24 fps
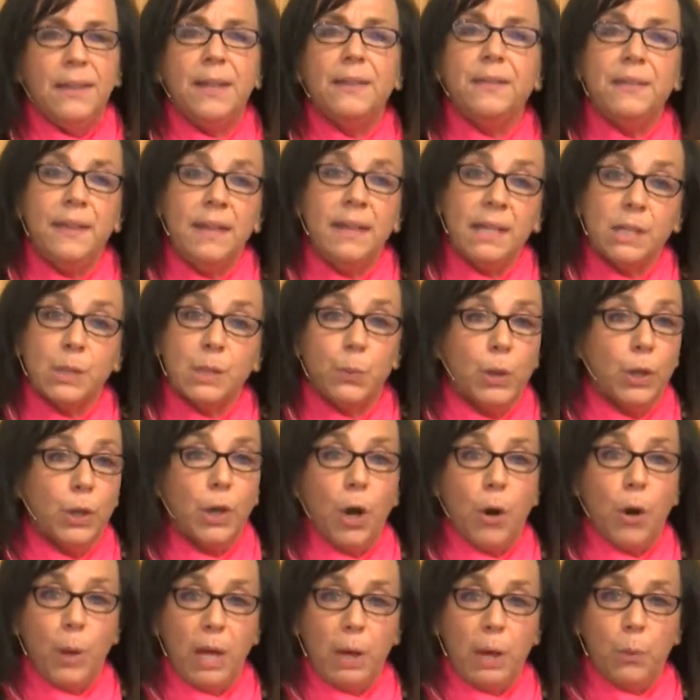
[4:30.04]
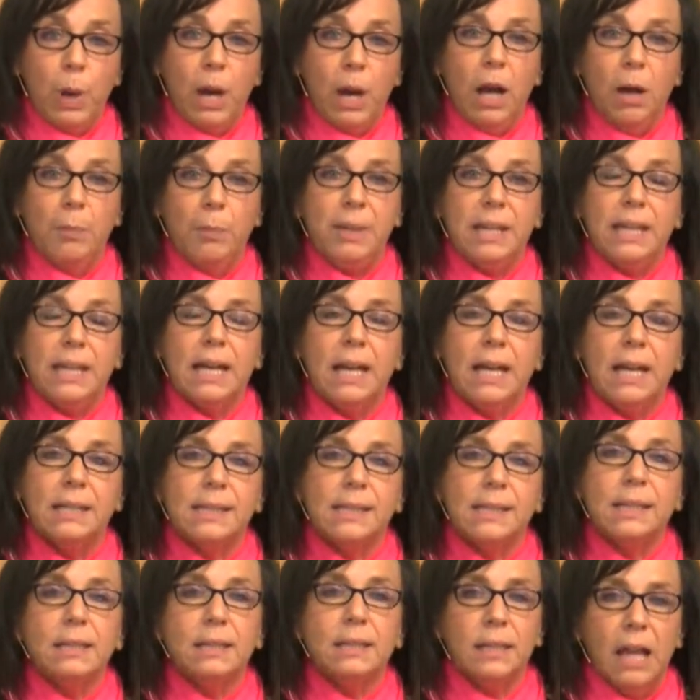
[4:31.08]
that things were going well
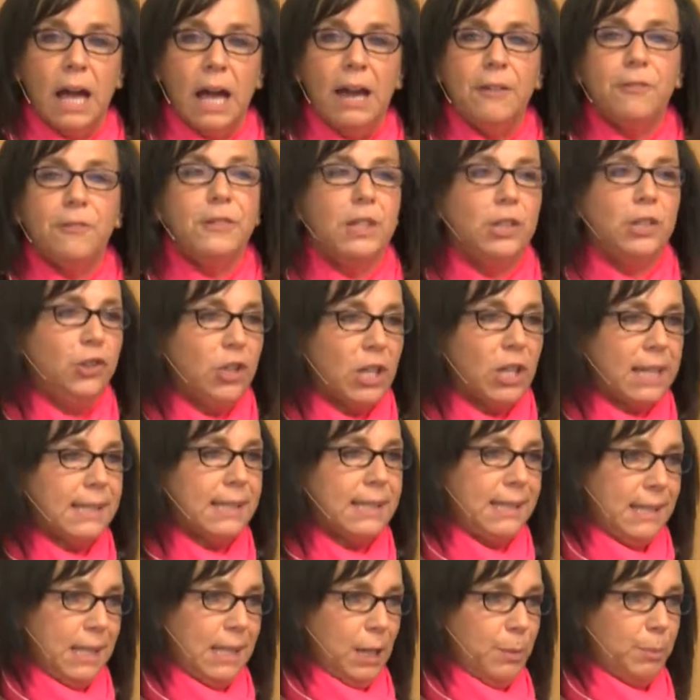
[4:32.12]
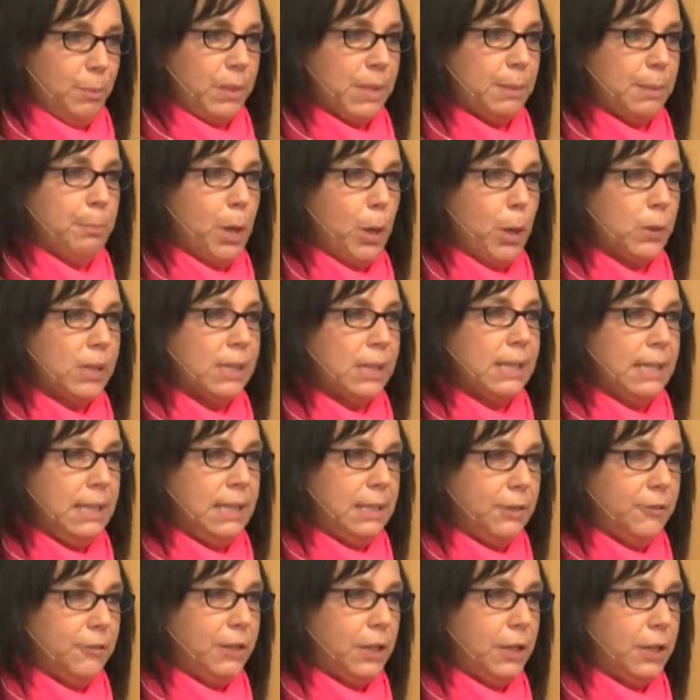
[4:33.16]
because life just seems mostly
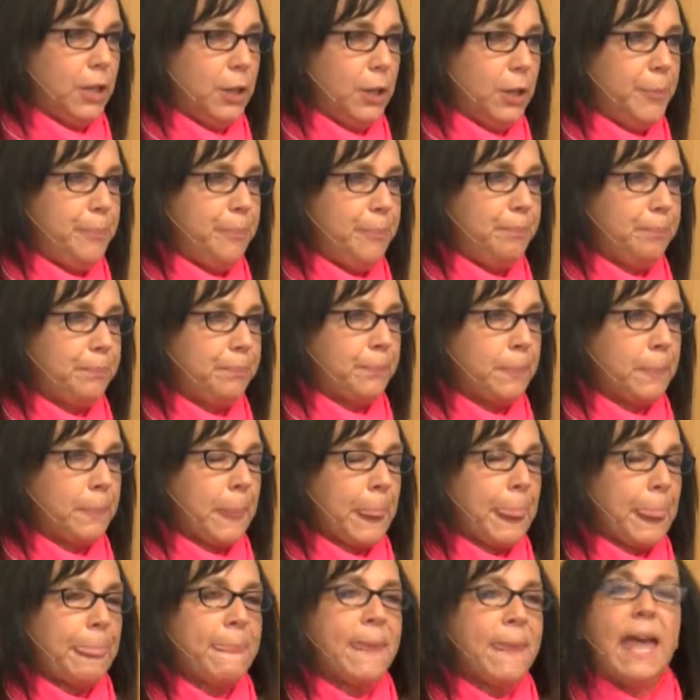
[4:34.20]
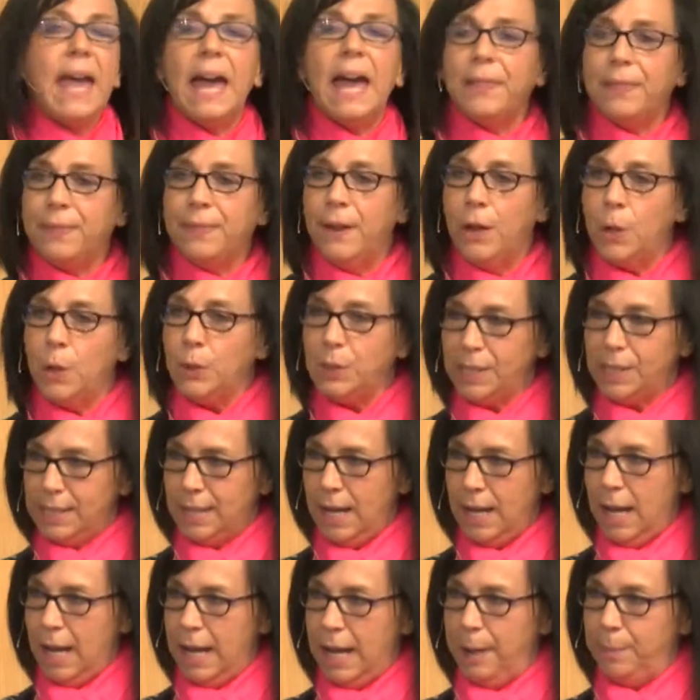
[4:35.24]
difficult. At those
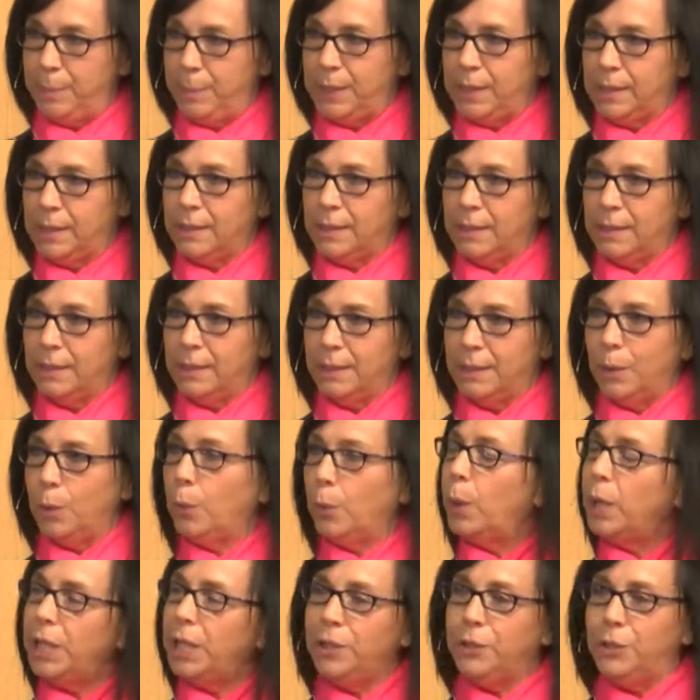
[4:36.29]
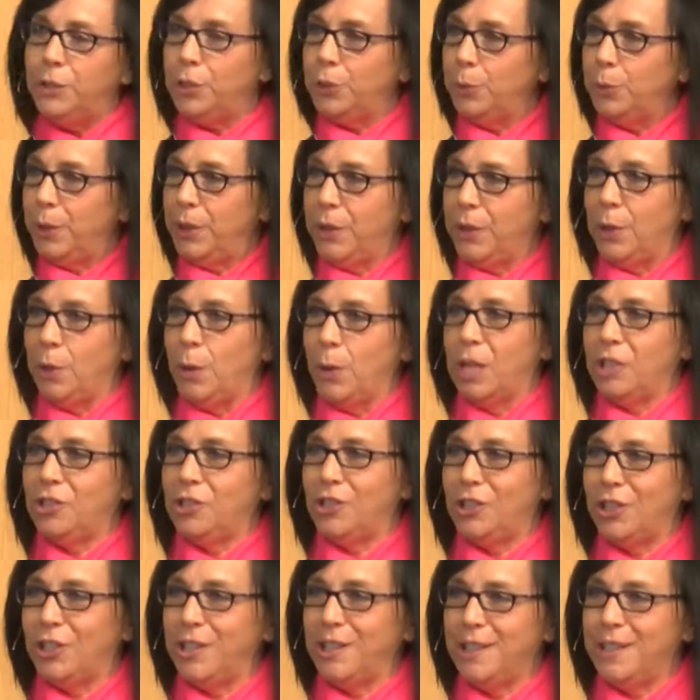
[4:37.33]
times, what do you do with the
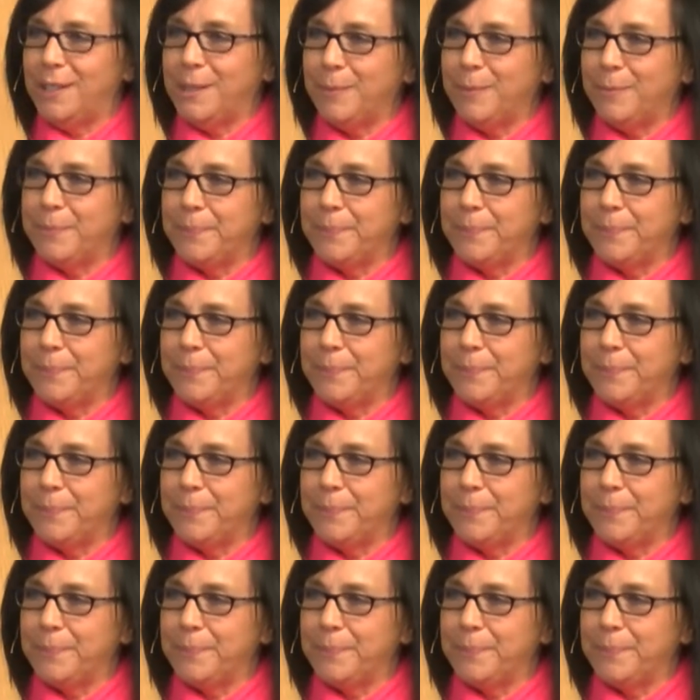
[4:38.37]
questions?